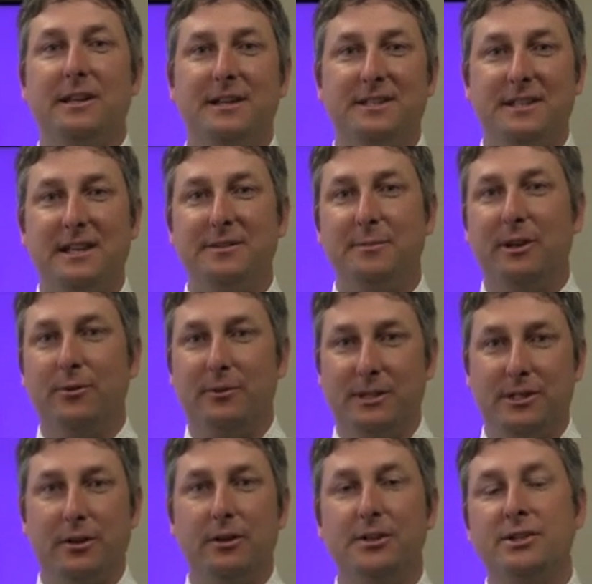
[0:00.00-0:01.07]
Assessment and
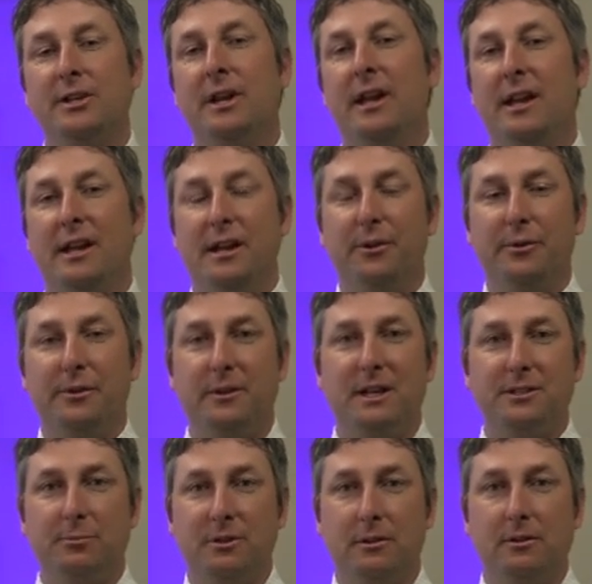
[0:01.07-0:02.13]
Research here with the
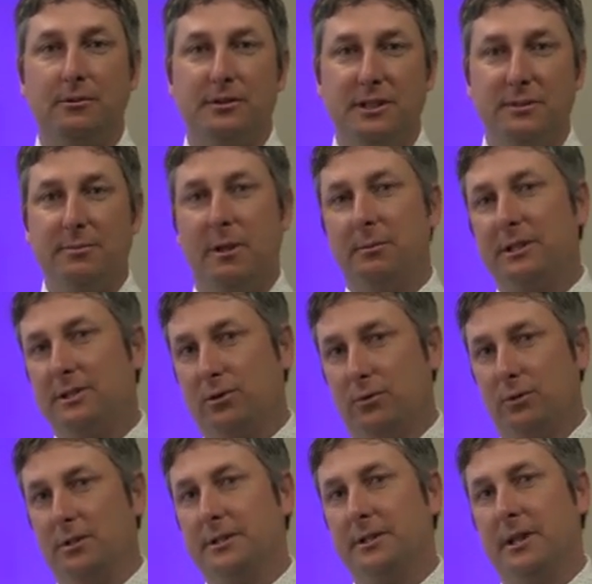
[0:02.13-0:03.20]
Las Cruces Public
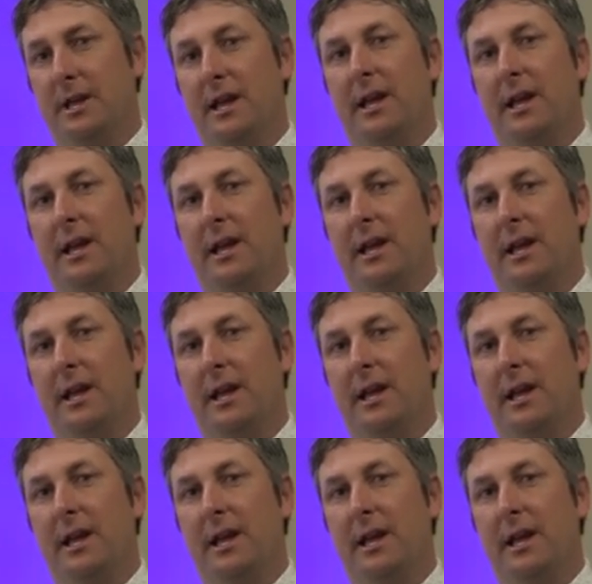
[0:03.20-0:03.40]
Schools,